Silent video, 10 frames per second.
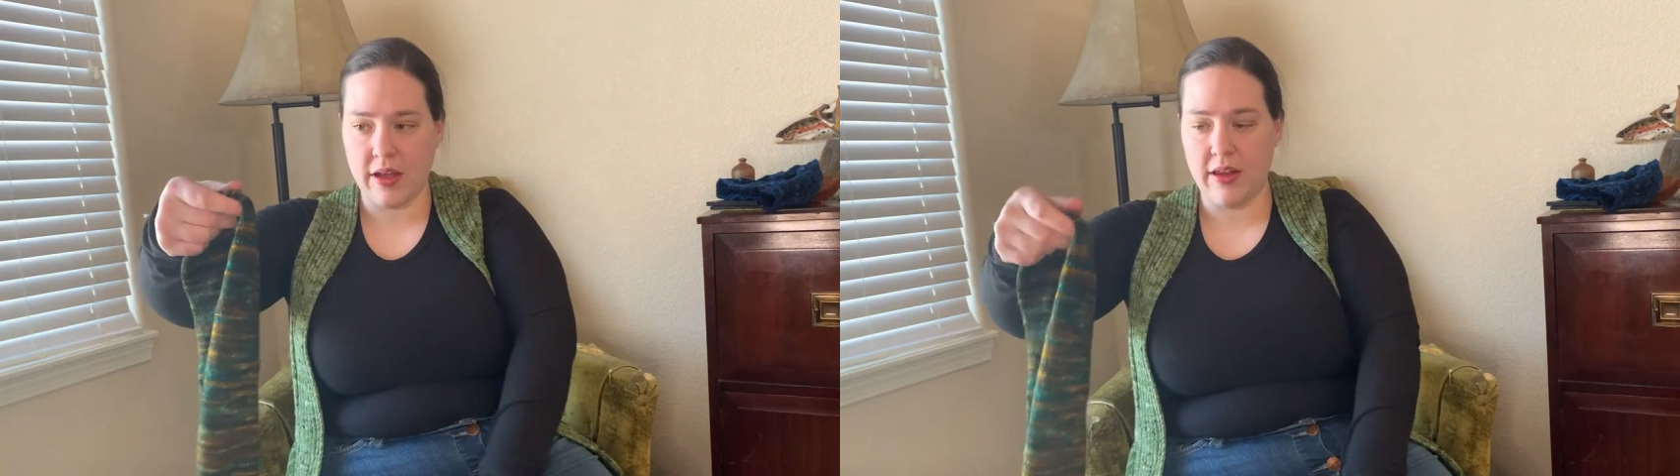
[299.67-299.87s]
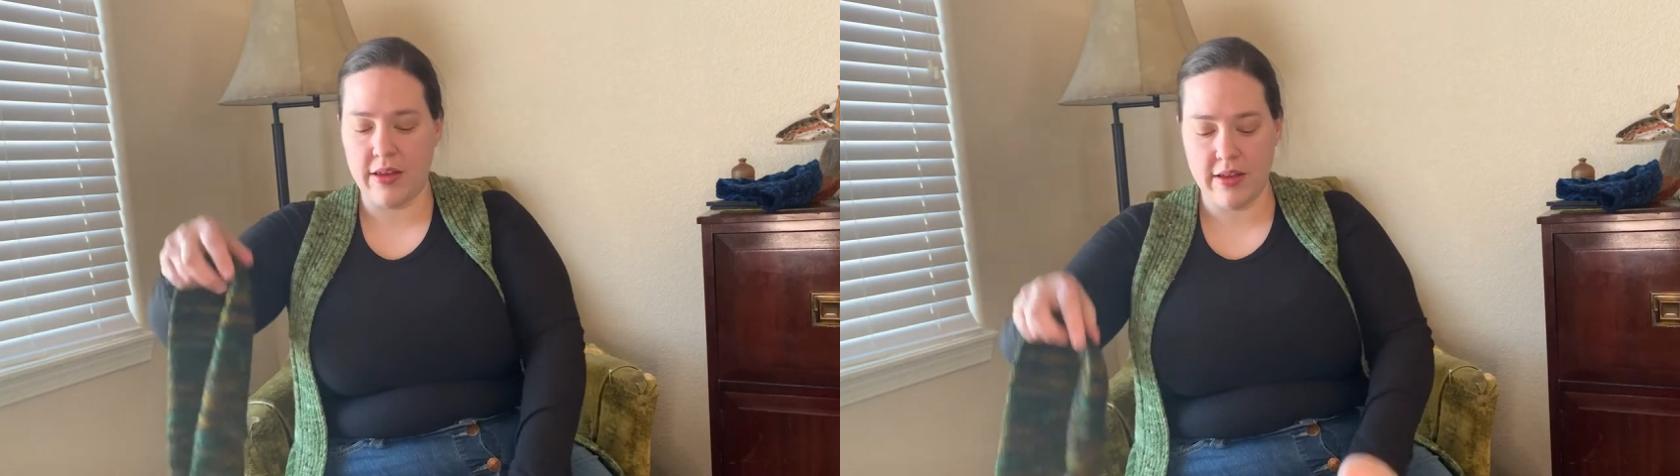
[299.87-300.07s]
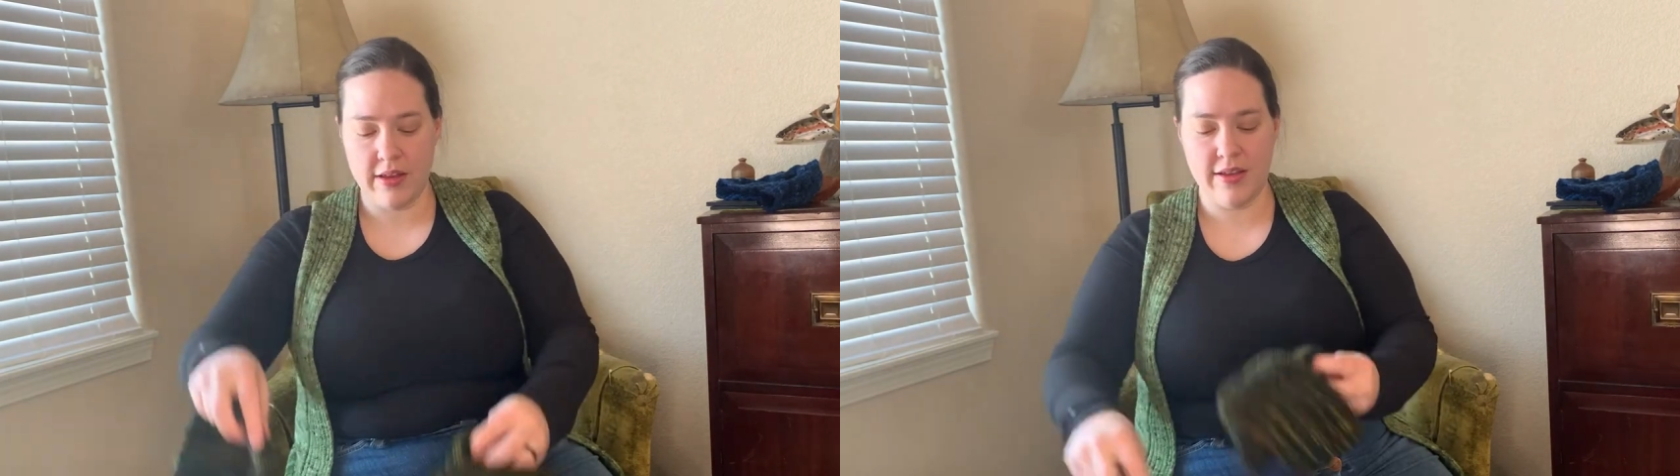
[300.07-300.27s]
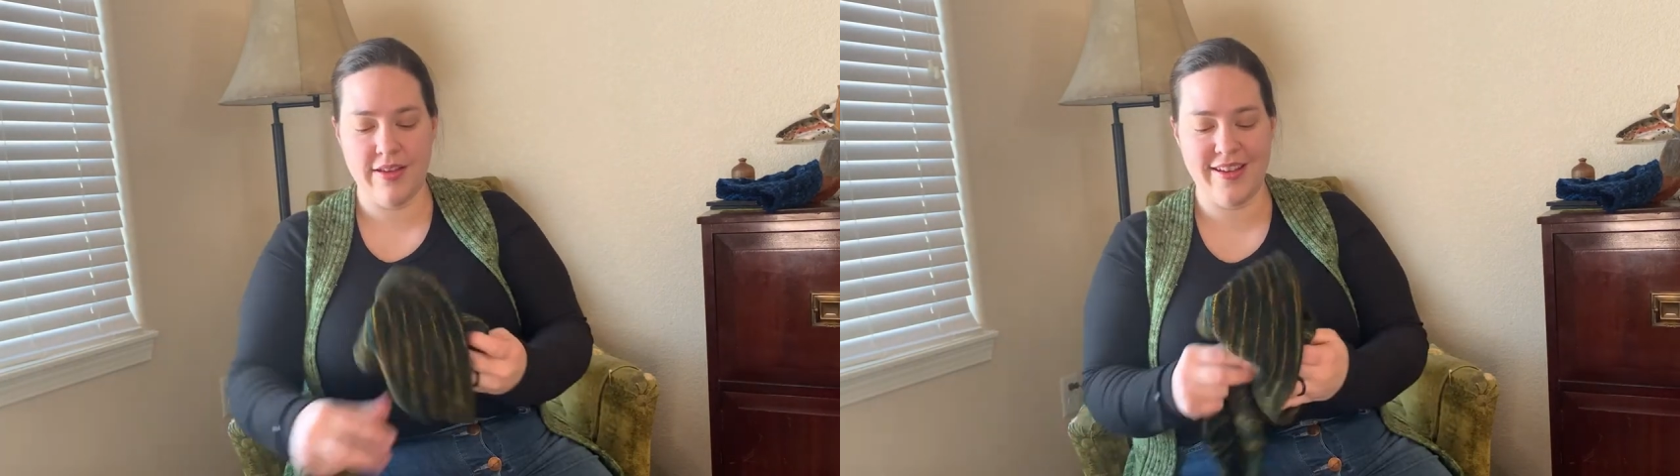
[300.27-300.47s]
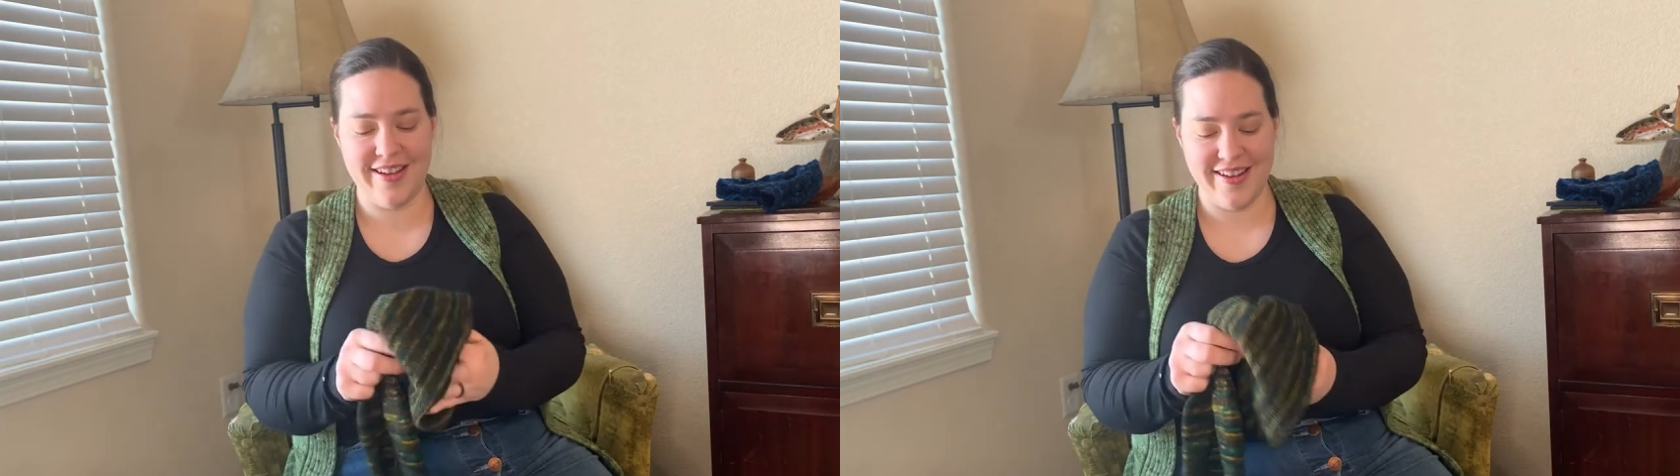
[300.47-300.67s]
I'll
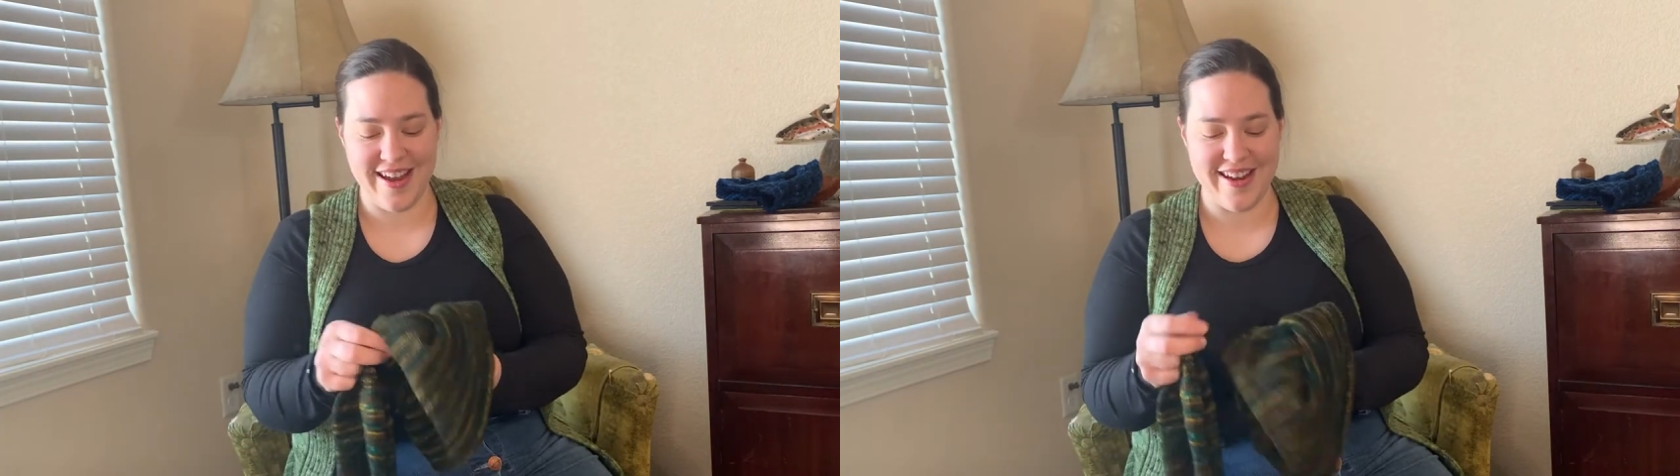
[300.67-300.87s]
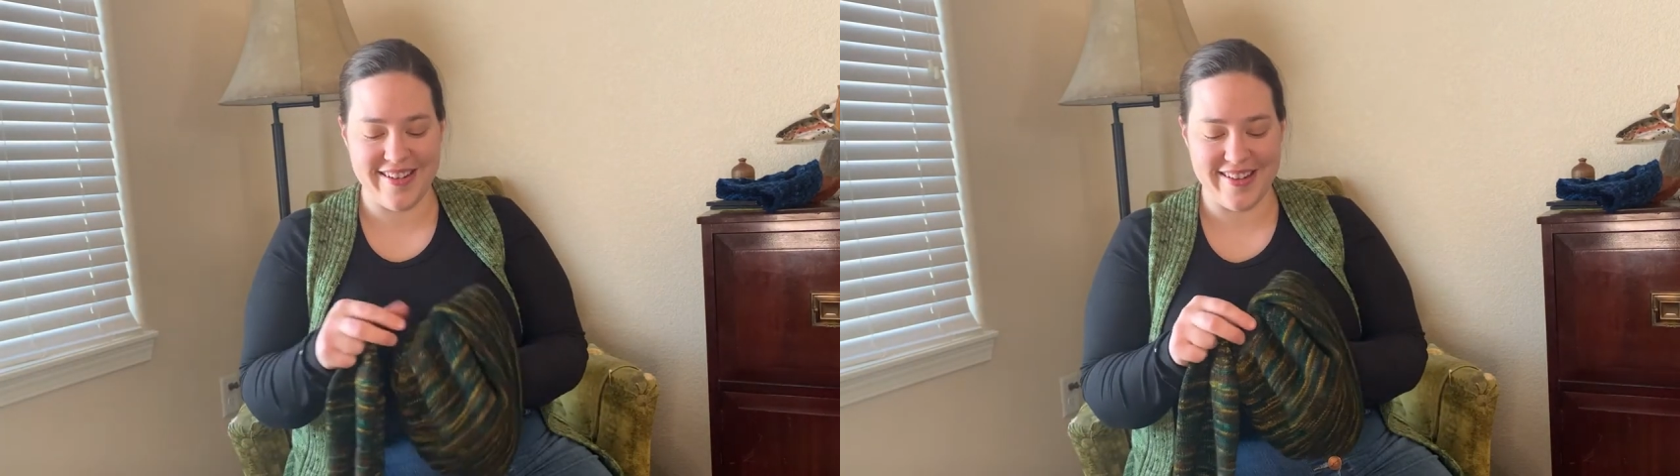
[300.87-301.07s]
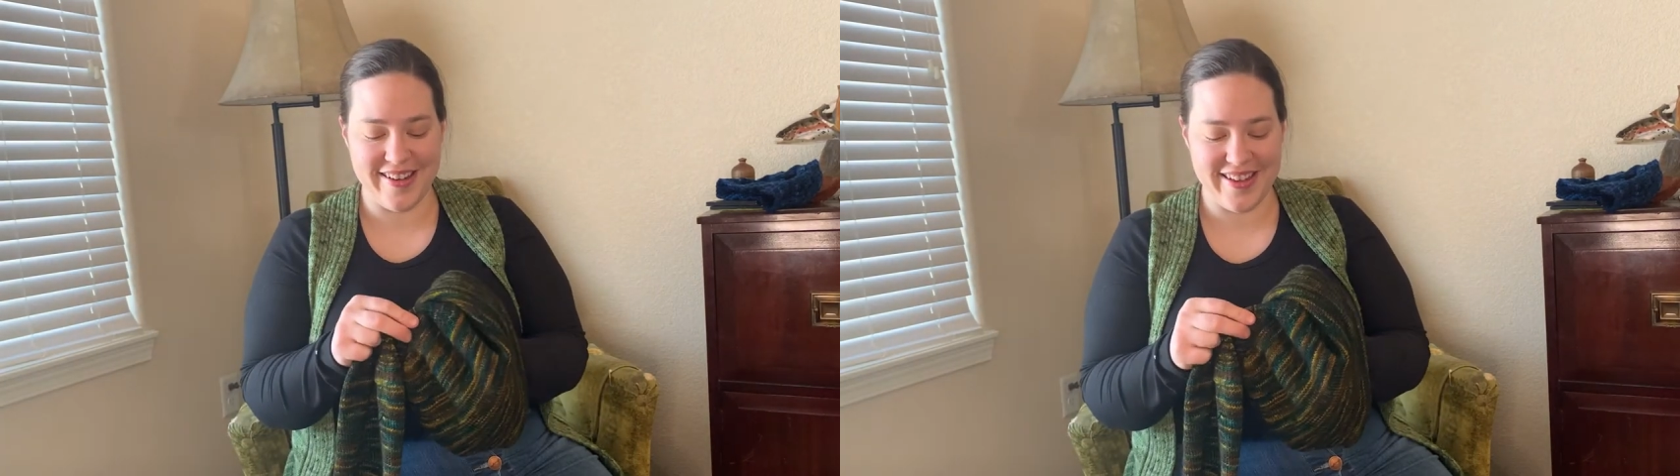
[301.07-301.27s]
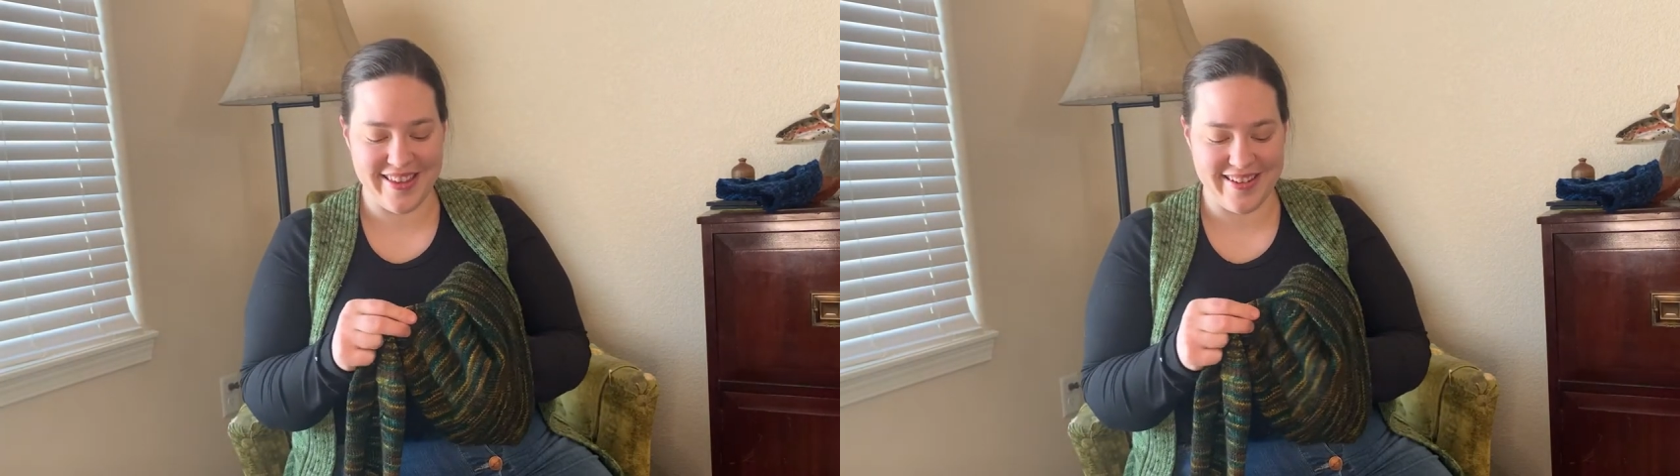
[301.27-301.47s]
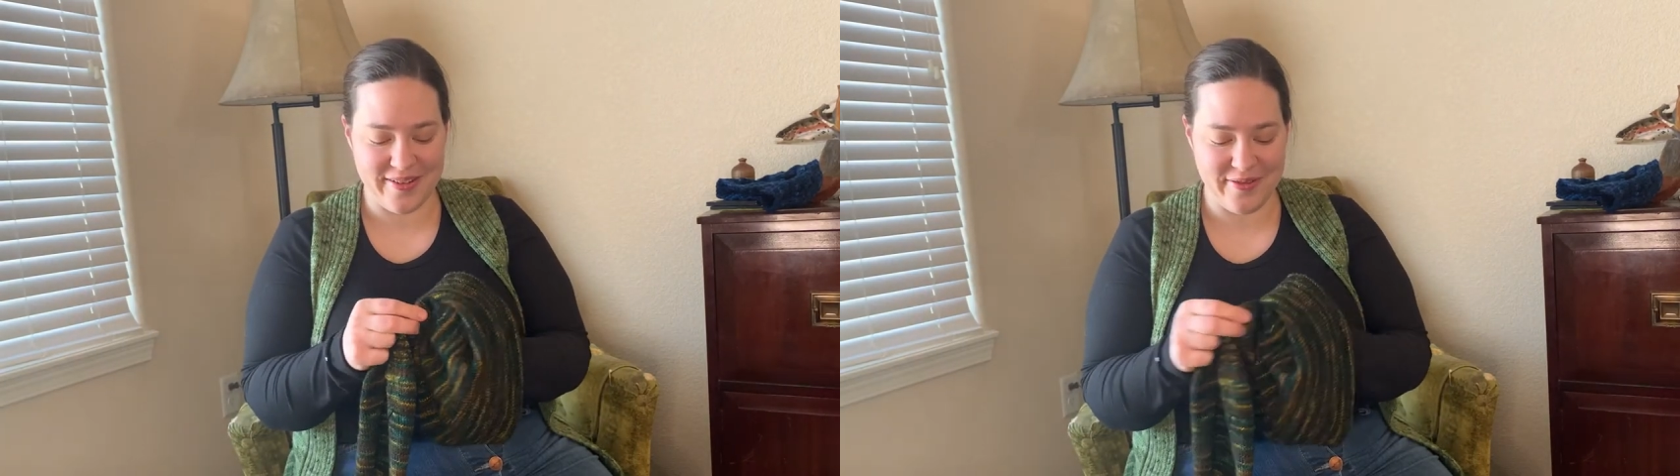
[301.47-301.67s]
kind of show you
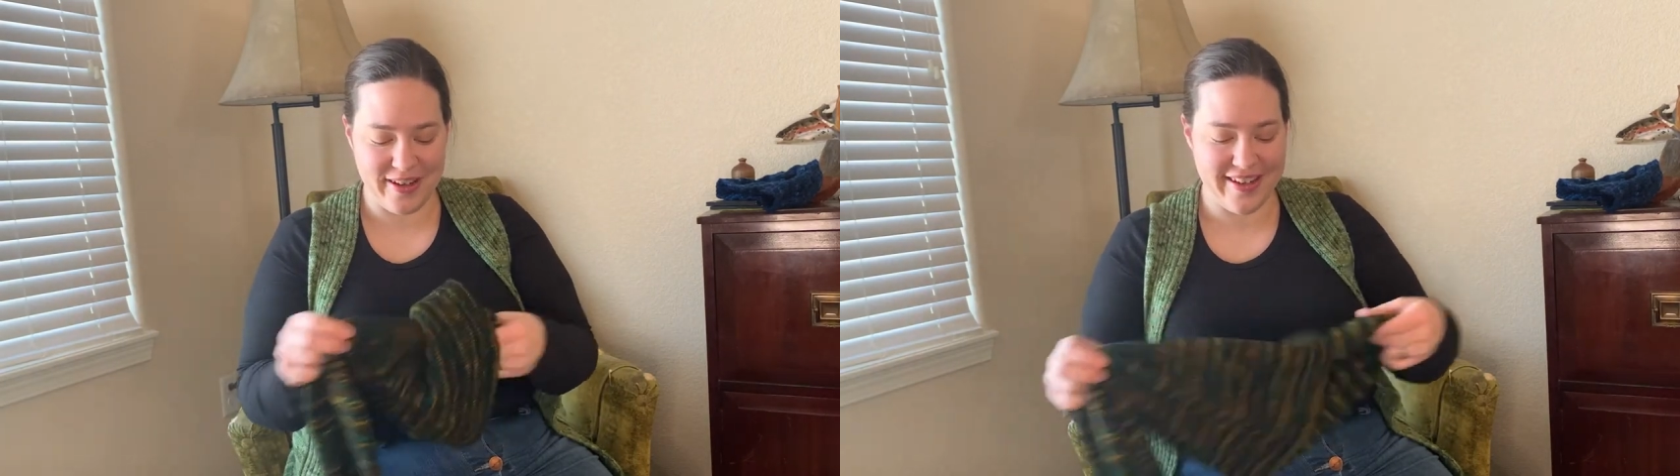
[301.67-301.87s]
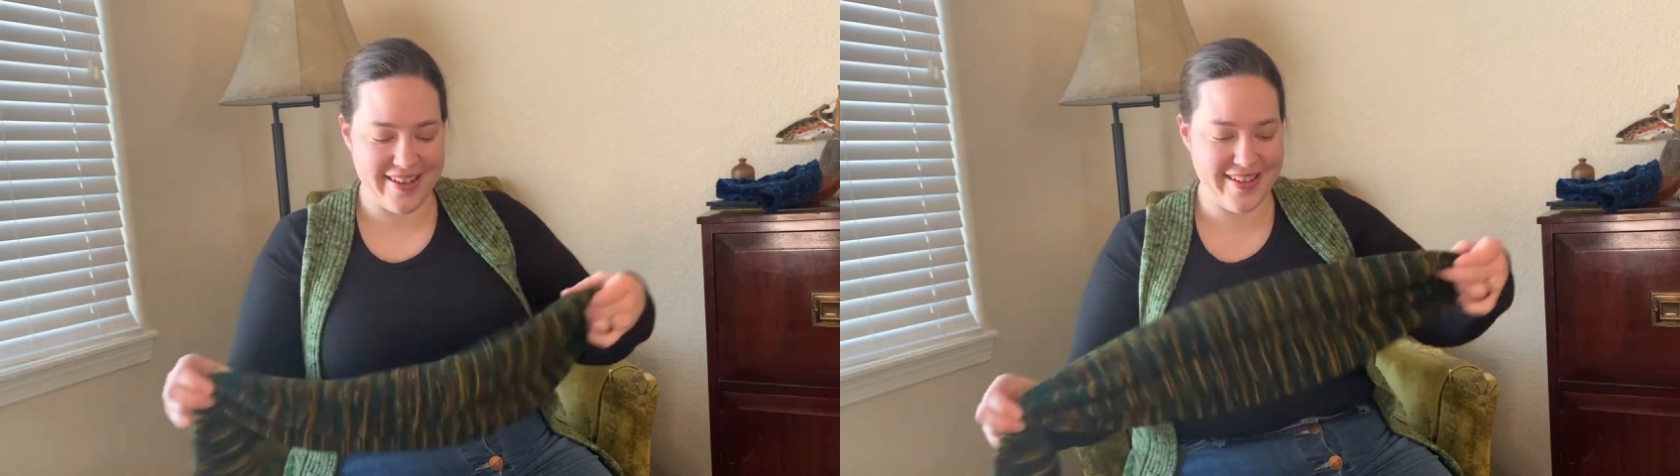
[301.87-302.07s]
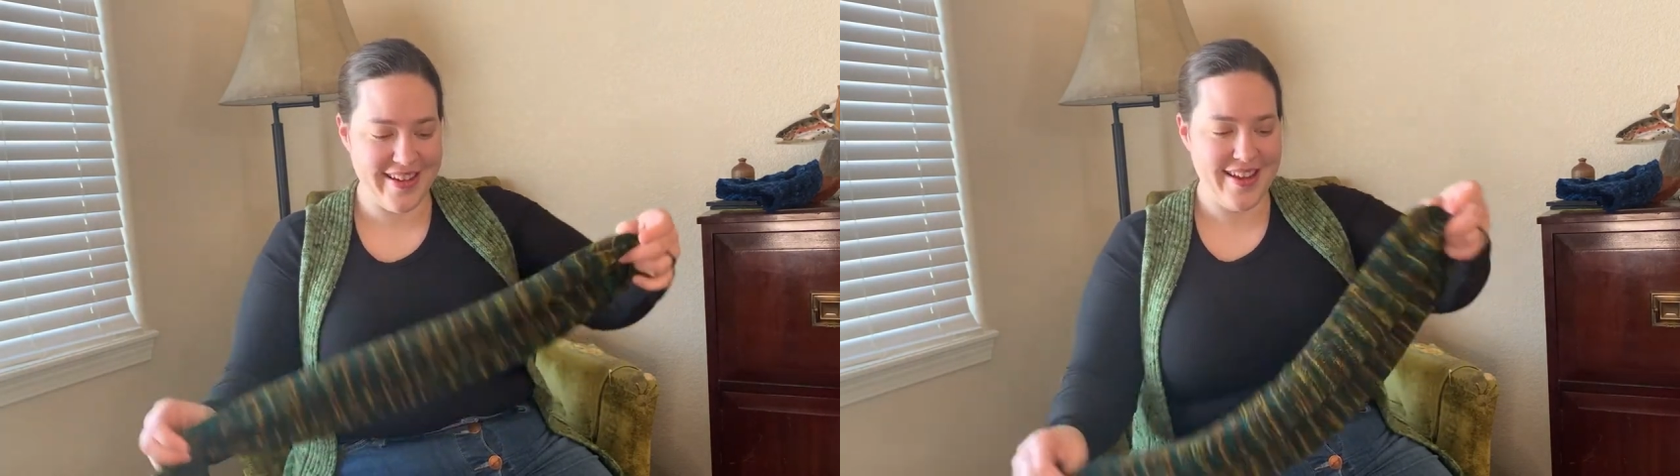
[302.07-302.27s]
the difference,